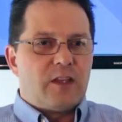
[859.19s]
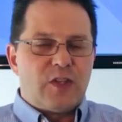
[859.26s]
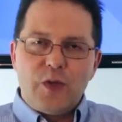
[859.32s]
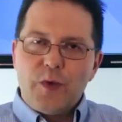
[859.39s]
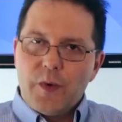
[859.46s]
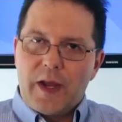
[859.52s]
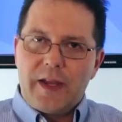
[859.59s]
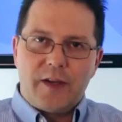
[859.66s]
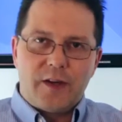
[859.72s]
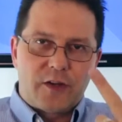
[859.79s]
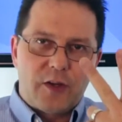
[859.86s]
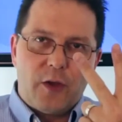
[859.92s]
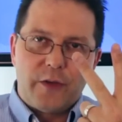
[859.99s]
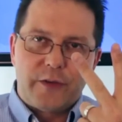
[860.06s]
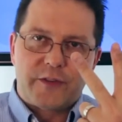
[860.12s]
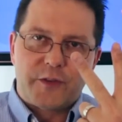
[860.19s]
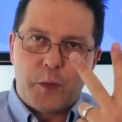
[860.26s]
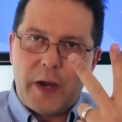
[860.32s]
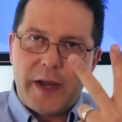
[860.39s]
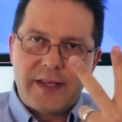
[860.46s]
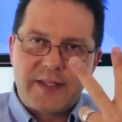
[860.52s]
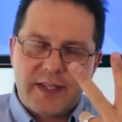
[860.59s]
You write your goals
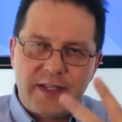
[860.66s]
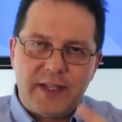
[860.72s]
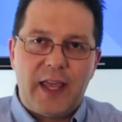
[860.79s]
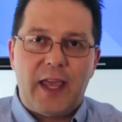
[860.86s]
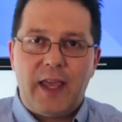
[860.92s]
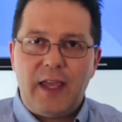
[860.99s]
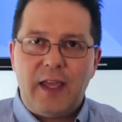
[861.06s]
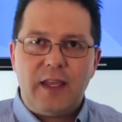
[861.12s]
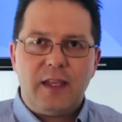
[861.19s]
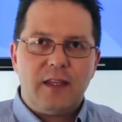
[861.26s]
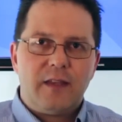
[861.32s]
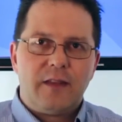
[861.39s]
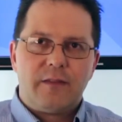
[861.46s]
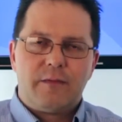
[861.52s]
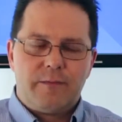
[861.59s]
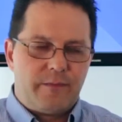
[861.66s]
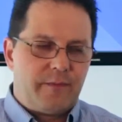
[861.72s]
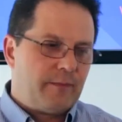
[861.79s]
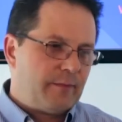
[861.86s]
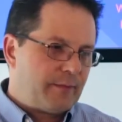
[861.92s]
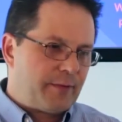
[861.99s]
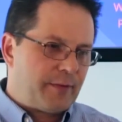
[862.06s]
twice a day,
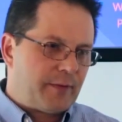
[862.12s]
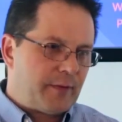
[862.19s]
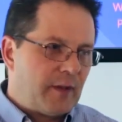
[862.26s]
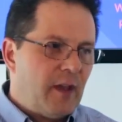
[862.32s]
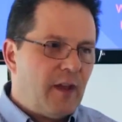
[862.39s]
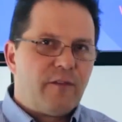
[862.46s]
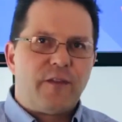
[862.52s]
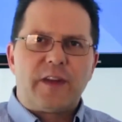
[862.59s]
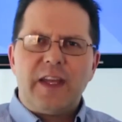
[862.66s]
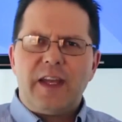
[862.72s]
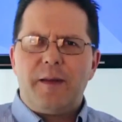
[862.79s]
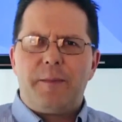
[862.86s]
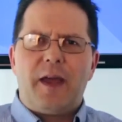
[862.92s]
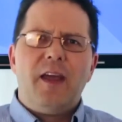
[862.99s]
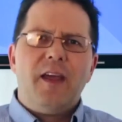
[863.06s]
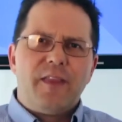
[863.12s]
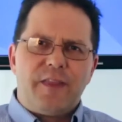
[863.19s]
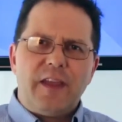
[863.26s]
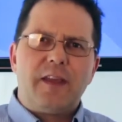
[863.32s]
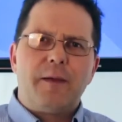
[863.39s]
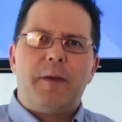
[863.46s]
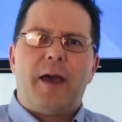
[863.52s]
forget about it.
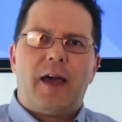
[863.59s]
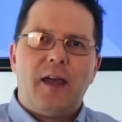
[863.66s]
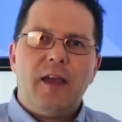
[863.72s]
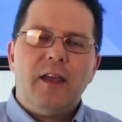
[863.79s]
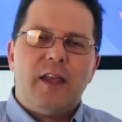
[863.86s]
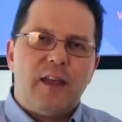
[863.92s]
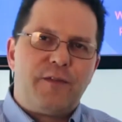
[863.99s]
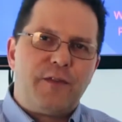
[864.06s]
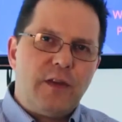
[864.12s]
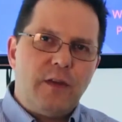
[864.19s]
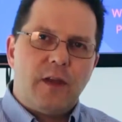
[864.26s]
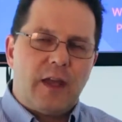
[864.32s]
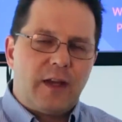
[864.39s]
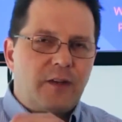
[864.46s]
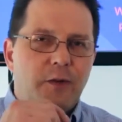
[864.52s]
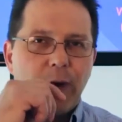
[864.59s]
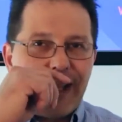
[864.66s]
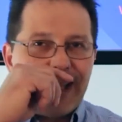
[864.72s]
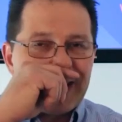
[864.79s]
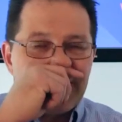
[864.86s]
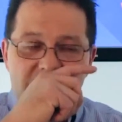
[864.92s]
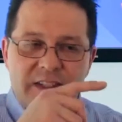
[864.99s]
Think about it. And
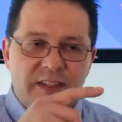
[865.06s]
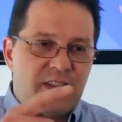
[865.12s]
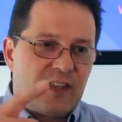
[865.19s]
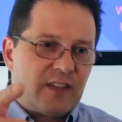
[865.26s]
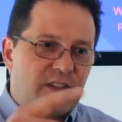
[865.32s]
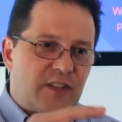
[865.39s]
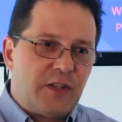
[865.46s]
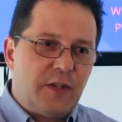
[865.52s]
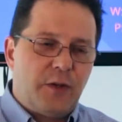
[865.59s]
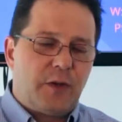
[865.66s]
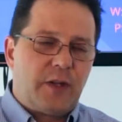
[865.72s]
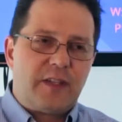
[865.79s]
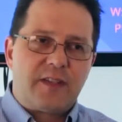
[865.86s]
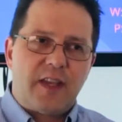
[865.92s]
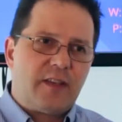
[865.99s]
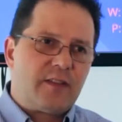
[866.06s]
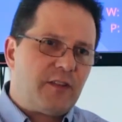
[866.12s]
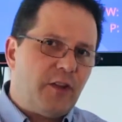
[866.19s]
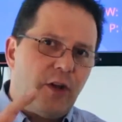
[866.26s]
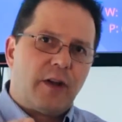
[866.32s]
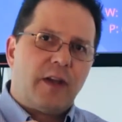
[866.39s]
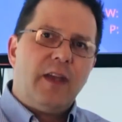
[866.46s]
Grant says this too. He says,
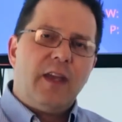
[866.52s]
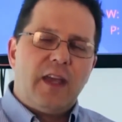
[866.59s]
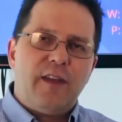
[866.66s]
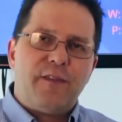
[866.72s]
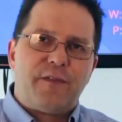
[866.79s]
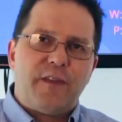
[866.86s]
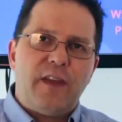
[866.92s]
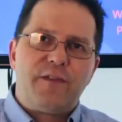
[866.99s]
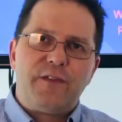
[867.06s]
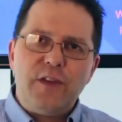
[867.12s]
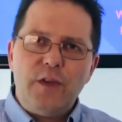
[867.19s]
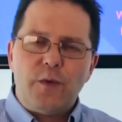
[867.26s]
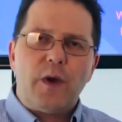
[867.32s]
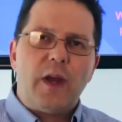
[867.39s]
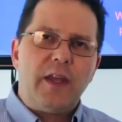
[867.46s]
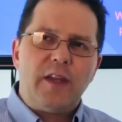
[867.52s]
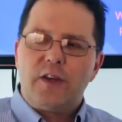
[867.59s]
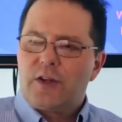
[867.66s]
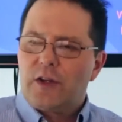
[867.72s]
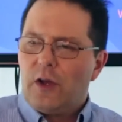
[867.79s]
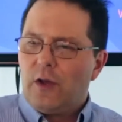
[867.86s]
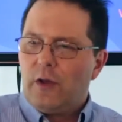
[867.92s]
look, if you write
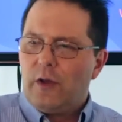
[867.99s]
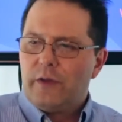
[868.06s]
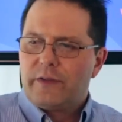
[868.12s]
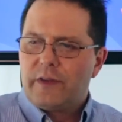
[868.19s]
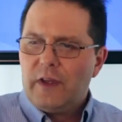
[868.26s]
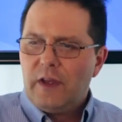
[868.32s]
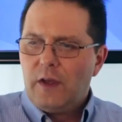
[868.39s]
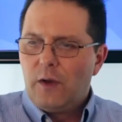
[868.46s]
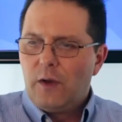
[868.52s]
your goals